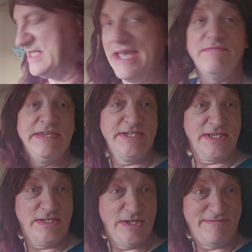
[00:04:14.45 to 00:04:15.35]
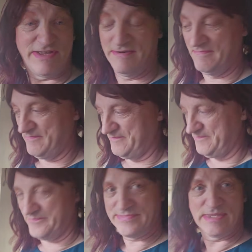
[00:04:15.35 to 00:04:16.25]
get these in the oven.
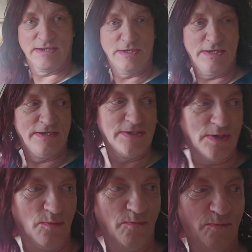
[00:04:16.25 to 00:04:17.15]
So